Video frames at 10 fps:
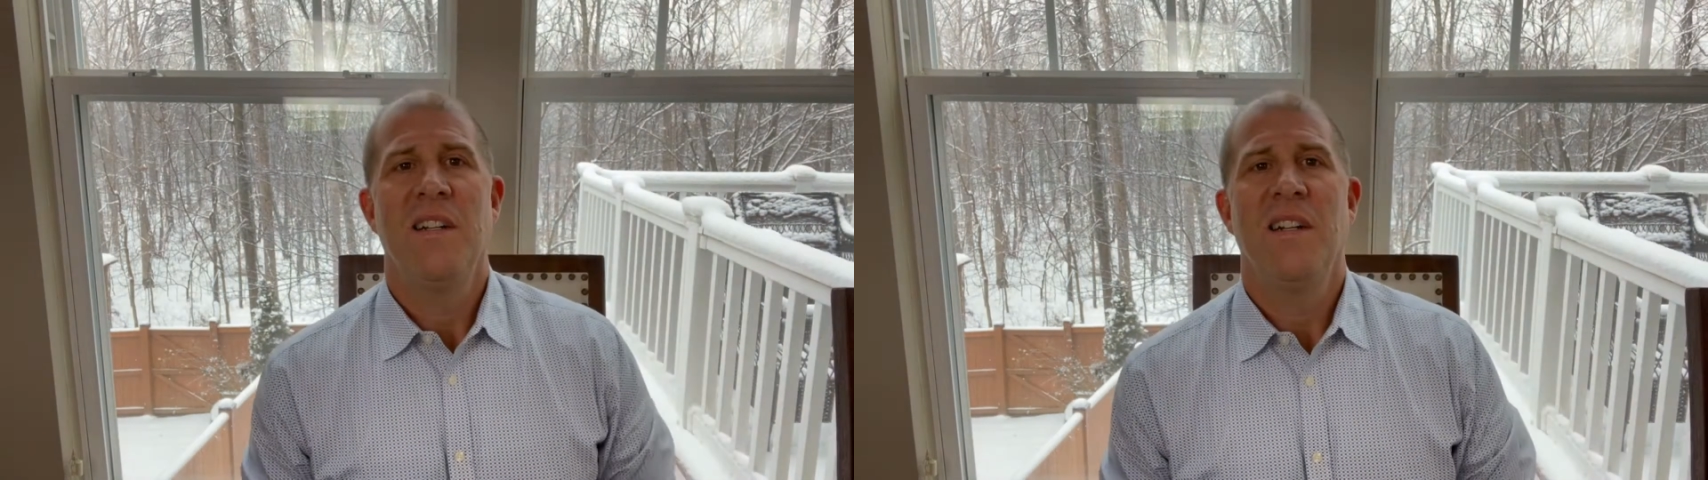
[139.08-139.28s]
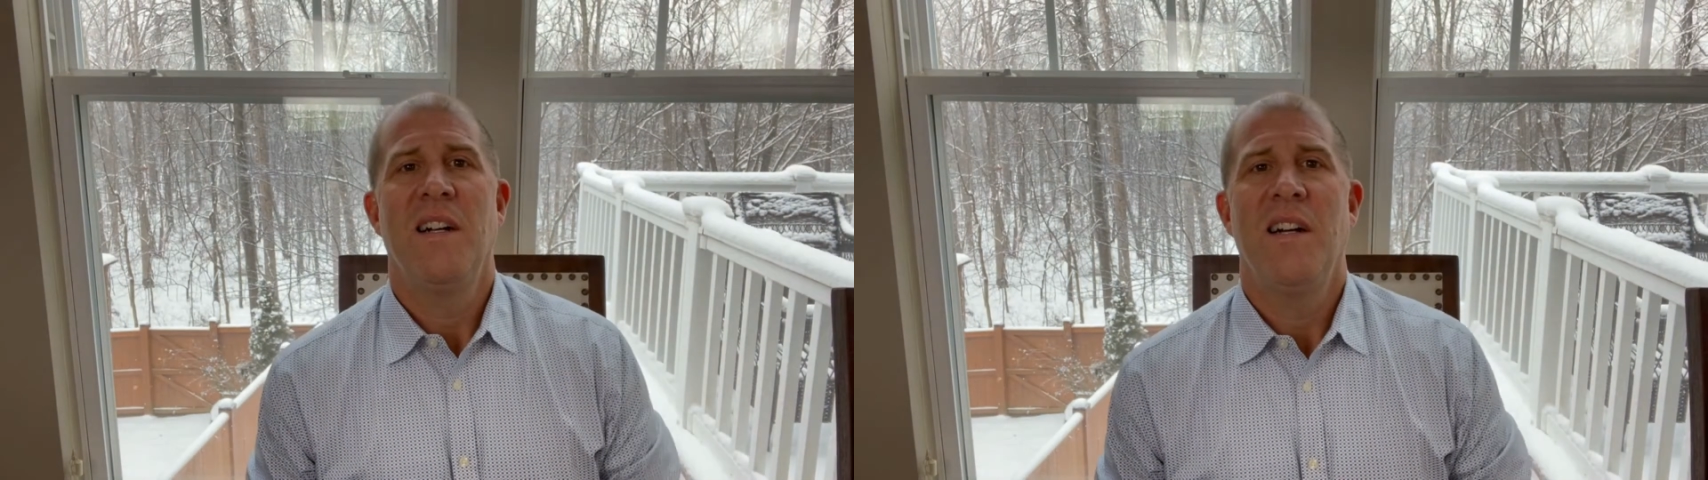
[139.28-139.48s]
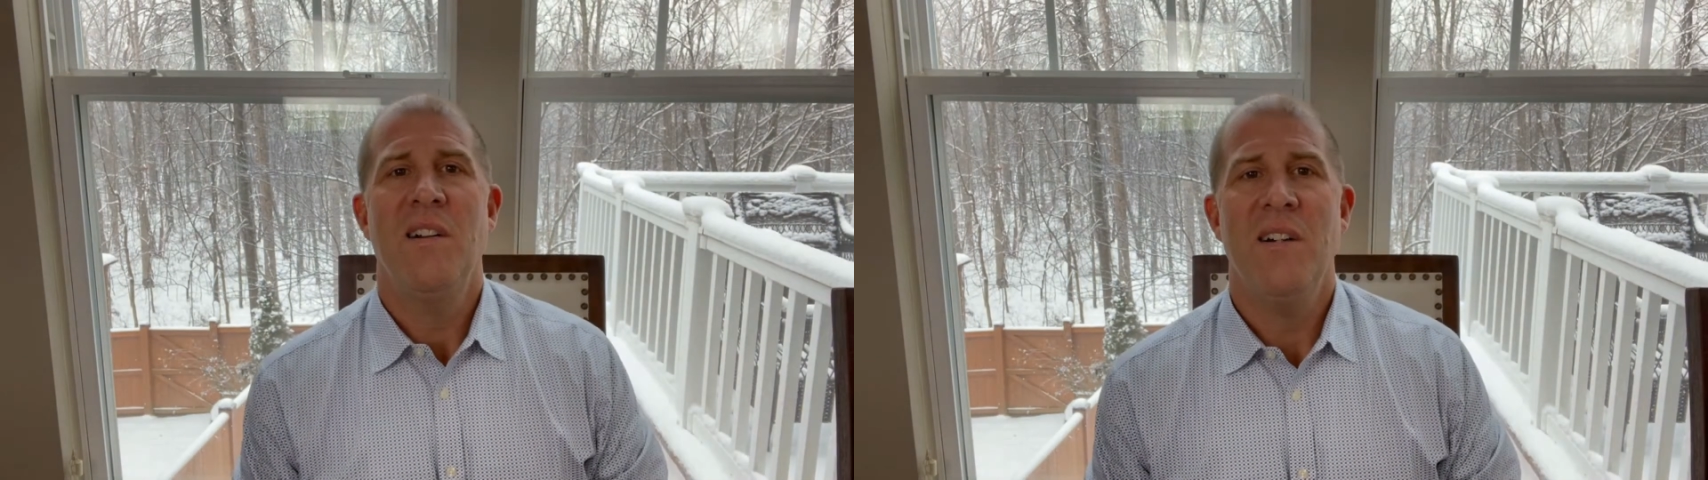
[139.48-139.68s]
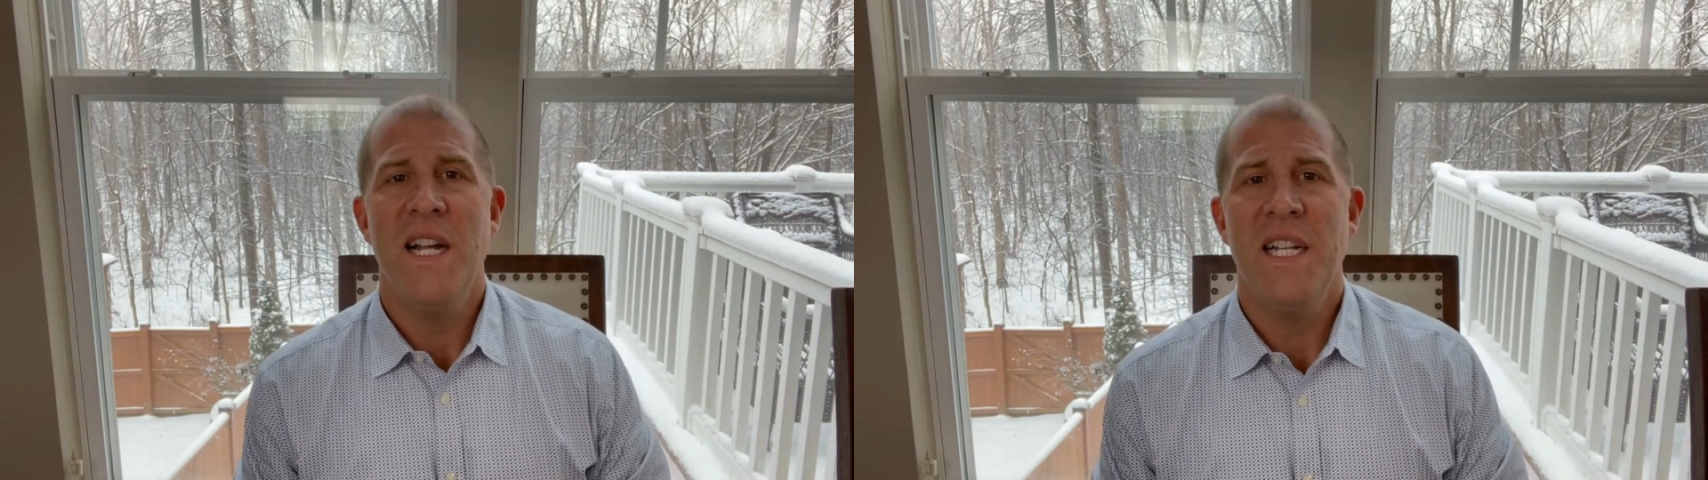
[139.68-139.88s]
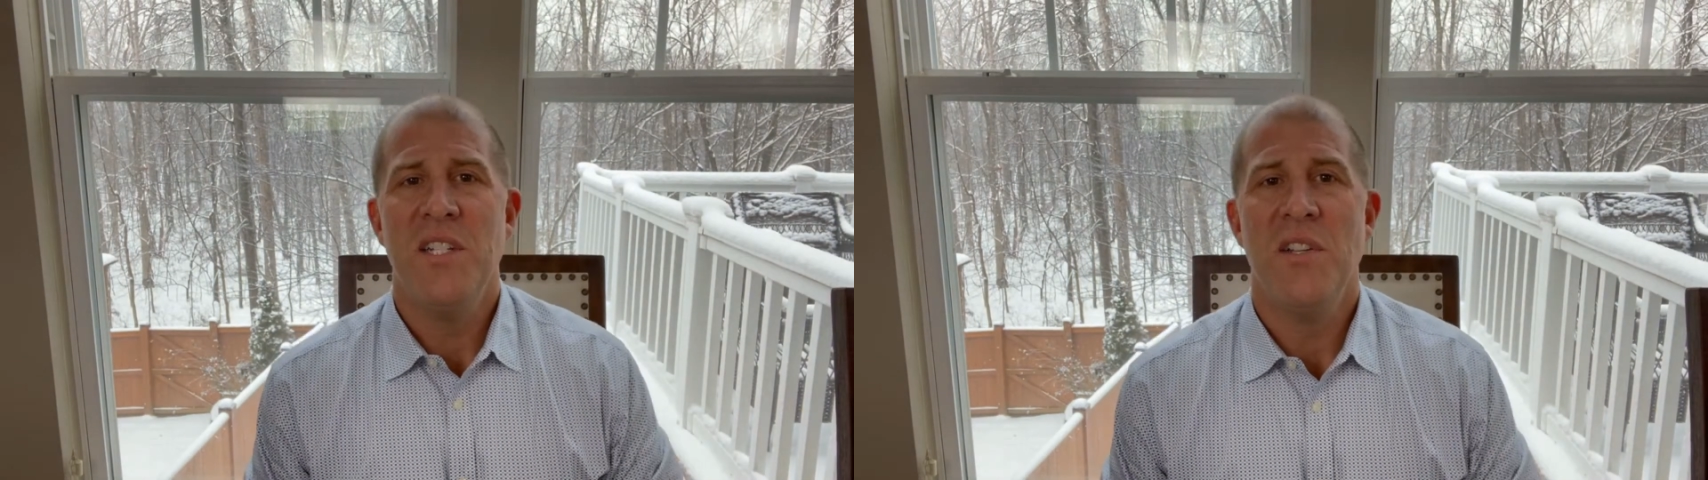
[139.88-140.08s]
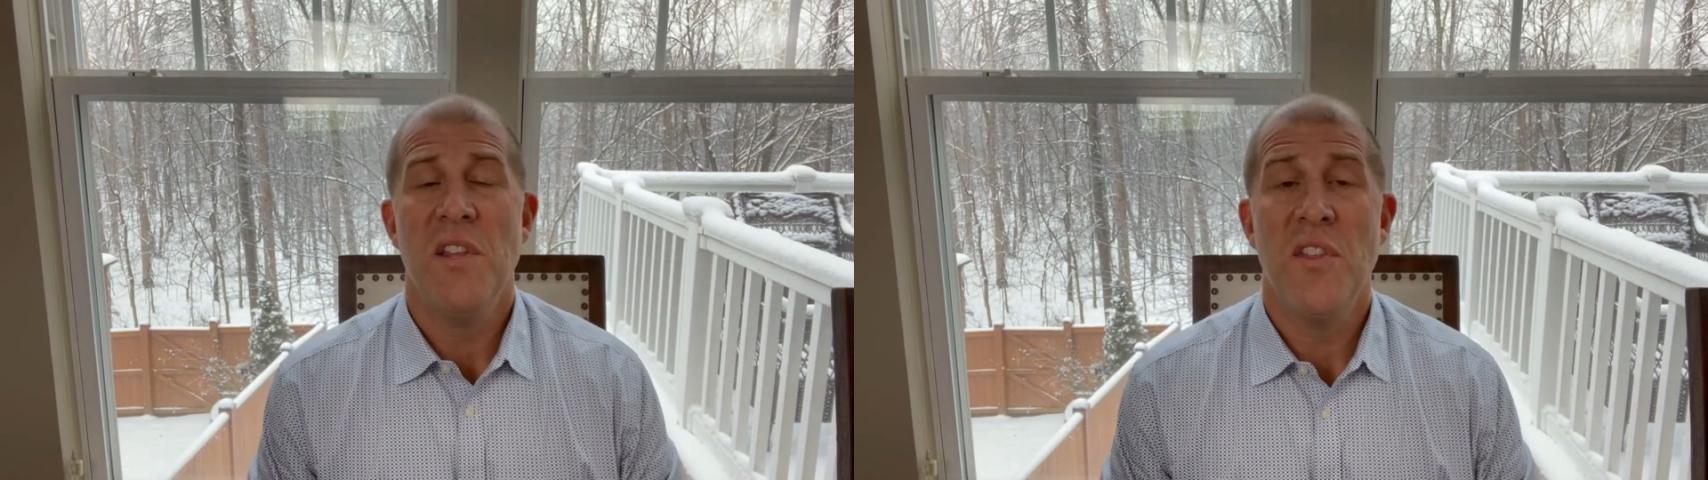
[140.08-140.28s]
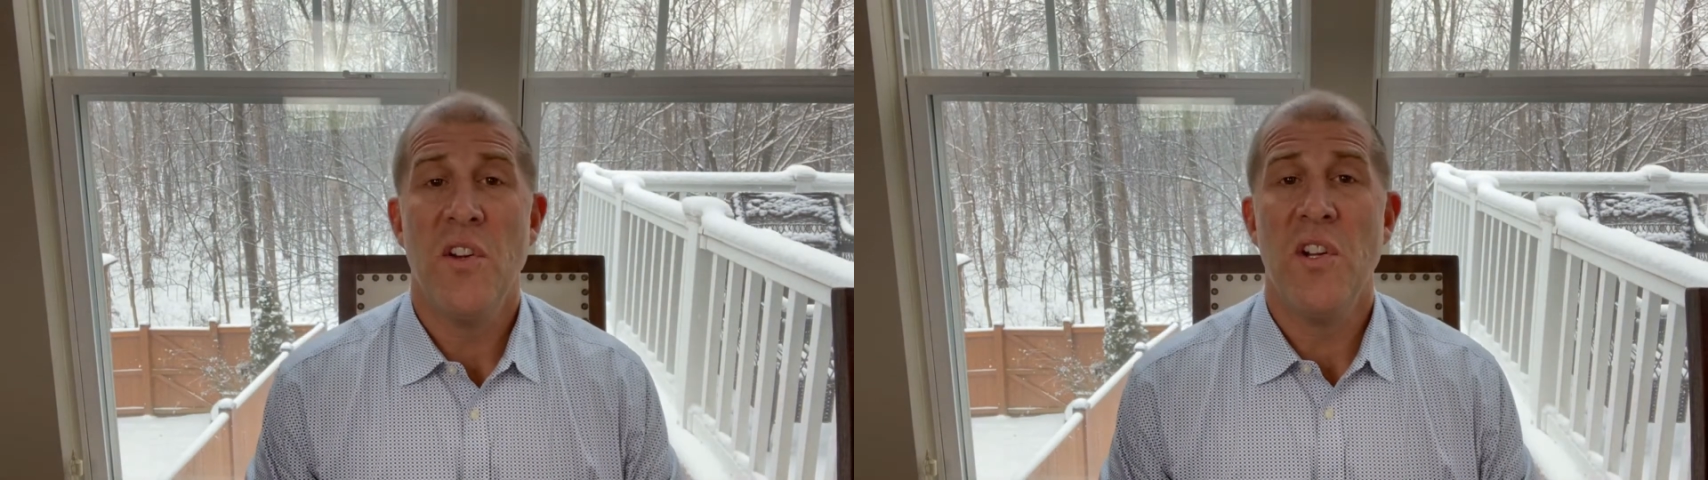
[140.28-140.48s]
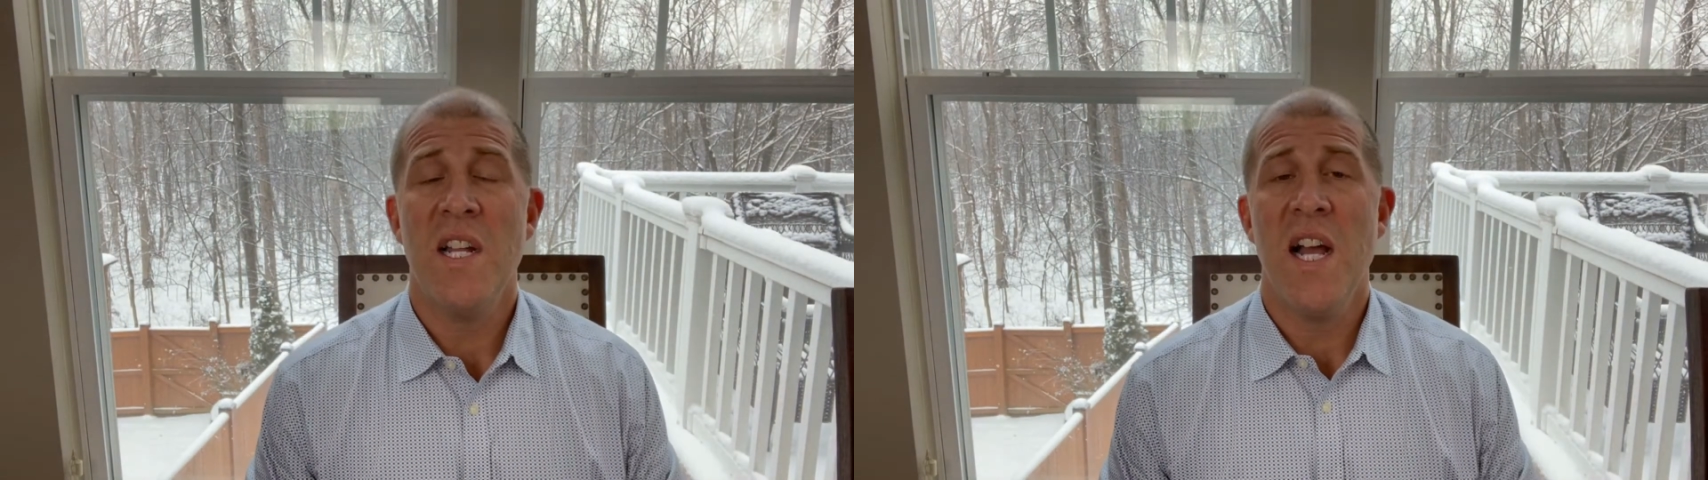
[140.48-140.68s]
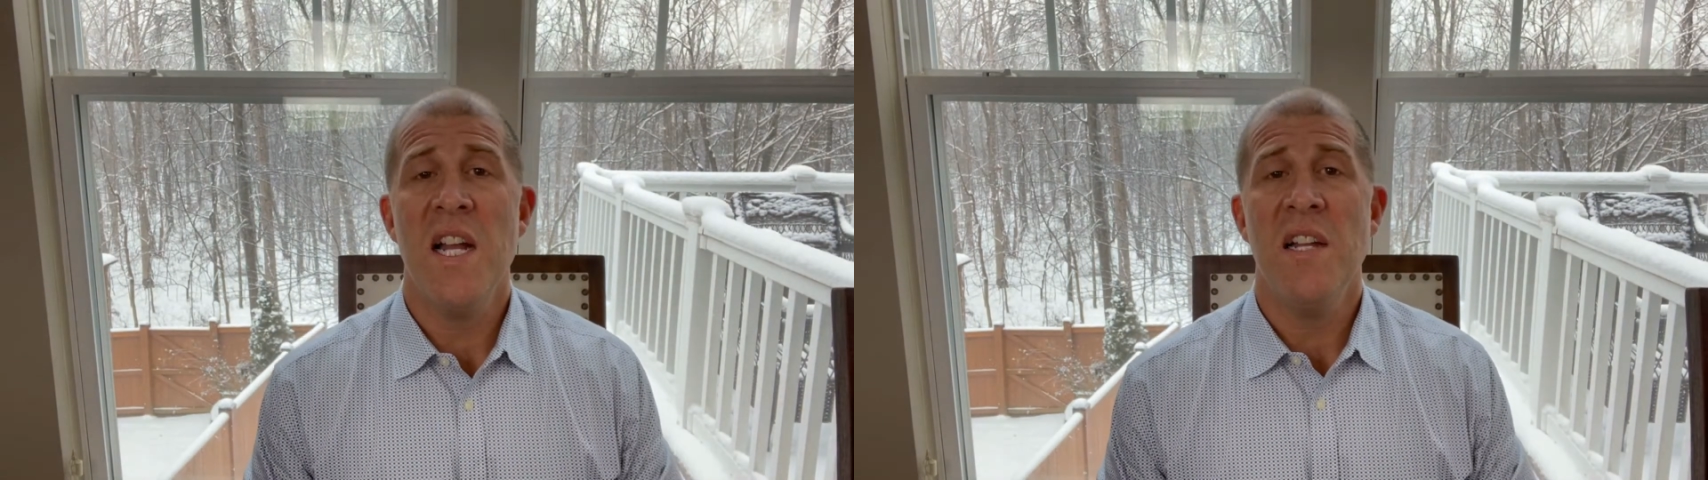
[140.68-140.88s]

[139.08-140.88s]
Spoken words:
All right, so the third con